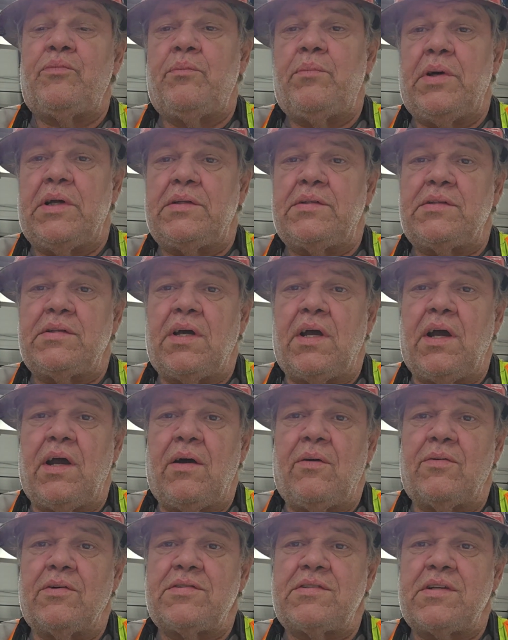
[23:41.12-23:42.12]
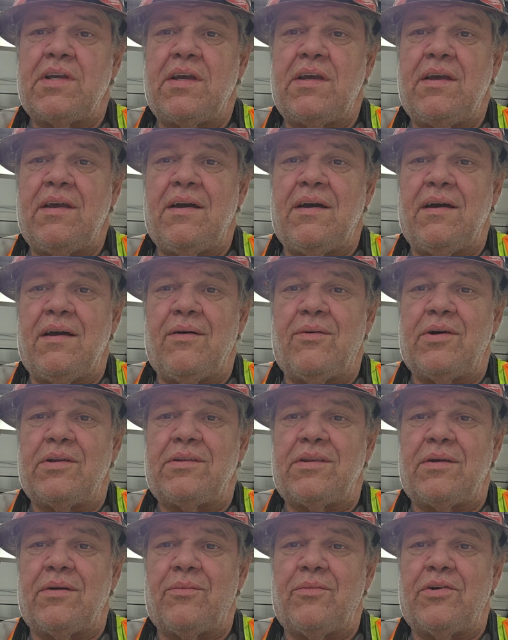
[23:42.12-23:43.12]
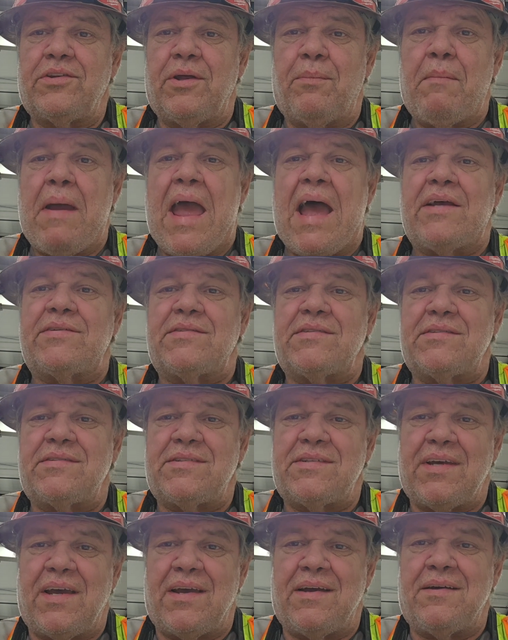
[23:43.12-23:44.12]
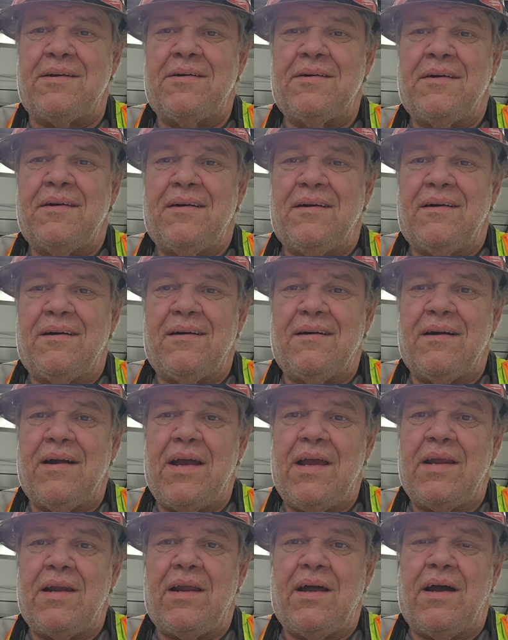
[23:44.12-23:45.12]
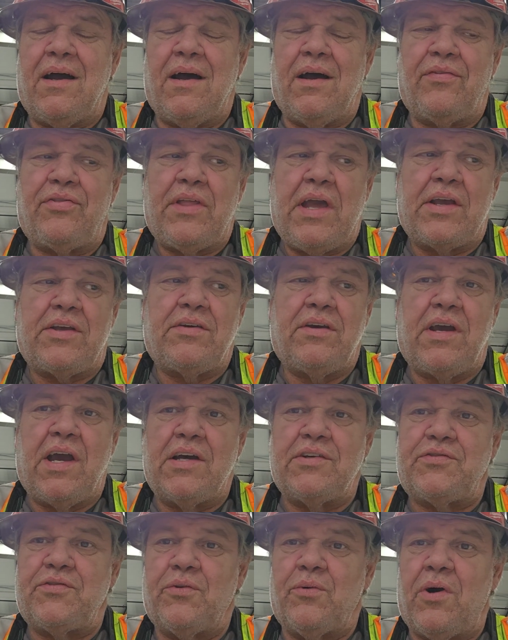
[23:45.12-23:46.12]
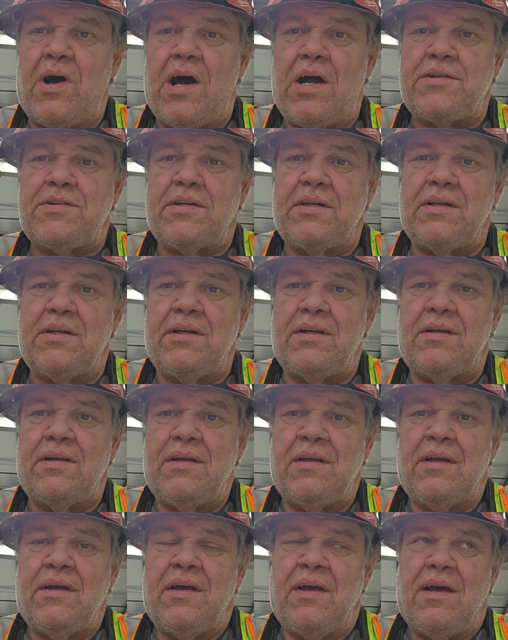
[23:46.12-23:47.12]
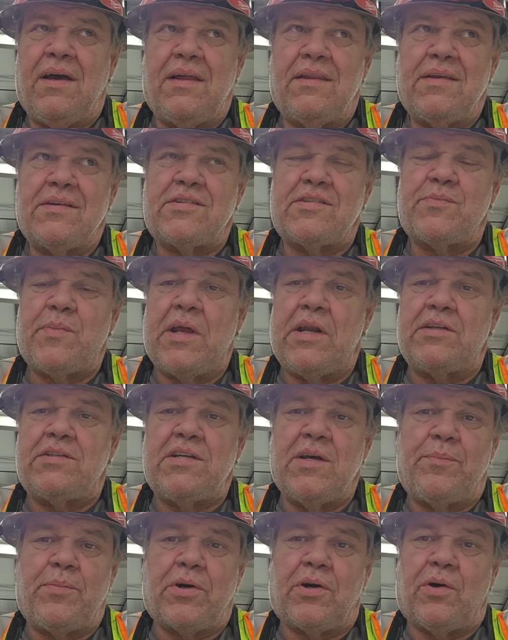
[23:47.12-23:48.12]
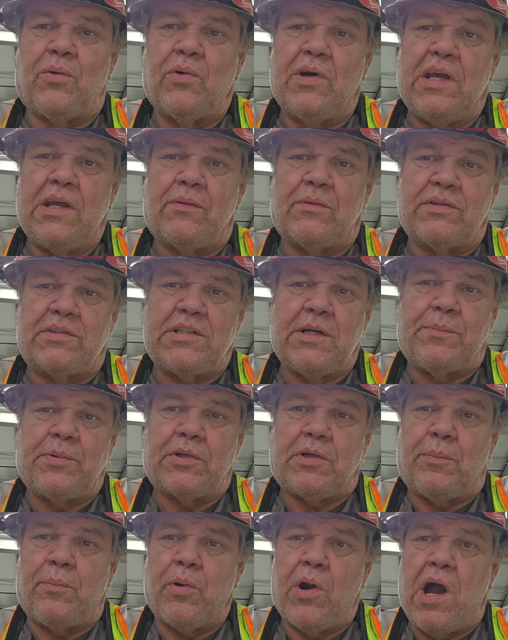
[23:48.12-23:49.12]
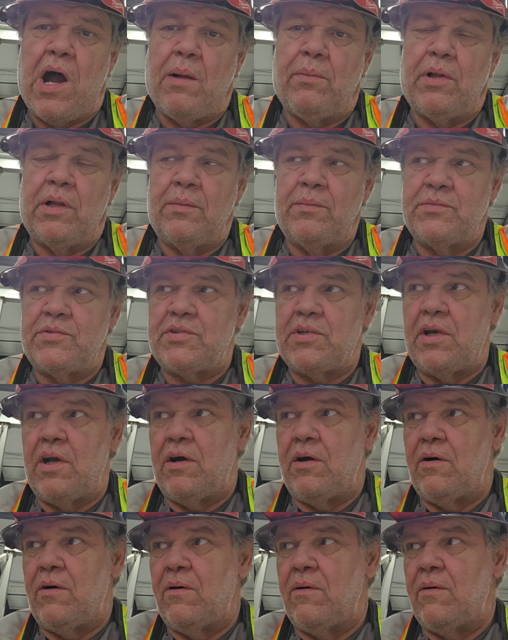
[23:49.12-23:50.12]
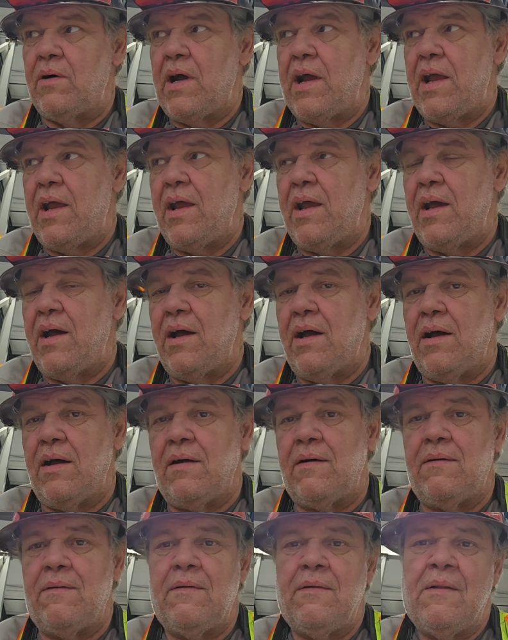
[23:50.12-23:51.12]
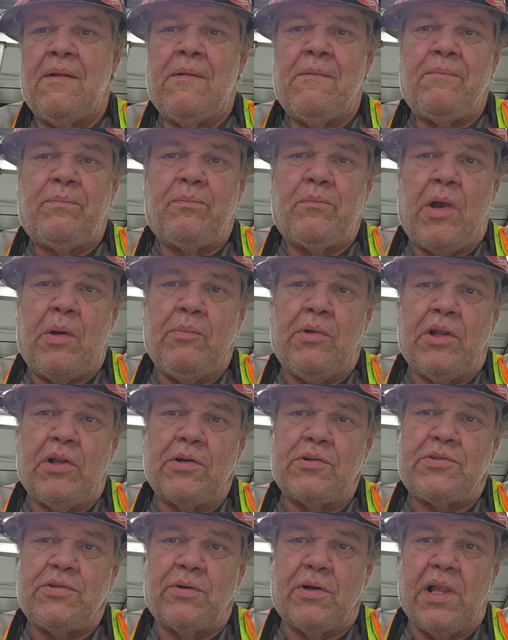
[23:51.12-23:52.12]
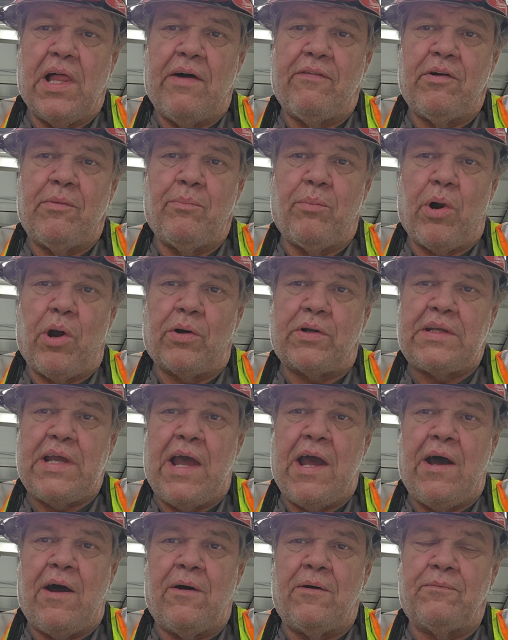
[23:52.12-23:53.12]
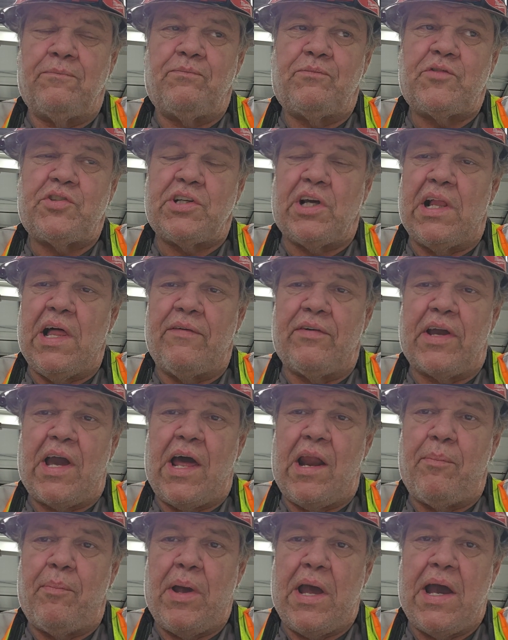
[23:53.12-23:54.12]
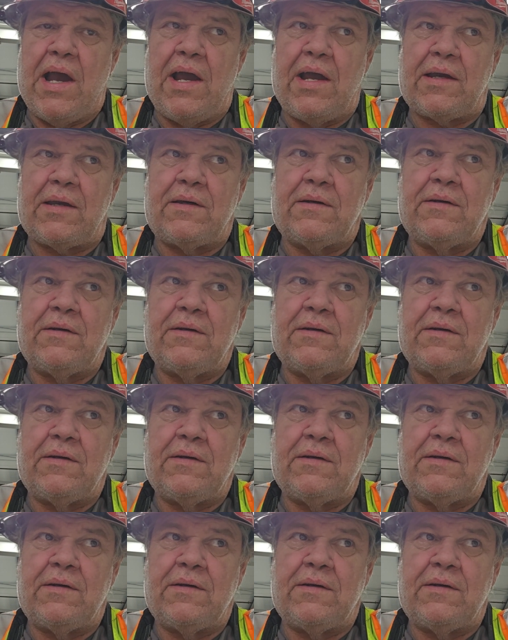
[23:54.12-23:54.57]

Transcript: but uh, we'll see uh, what the what the masses say. All right. Uh, thank you guys for watching. This has been a typical week with typical problems. You know, I uh, my Miller 211 broke down. Still haven't got it back.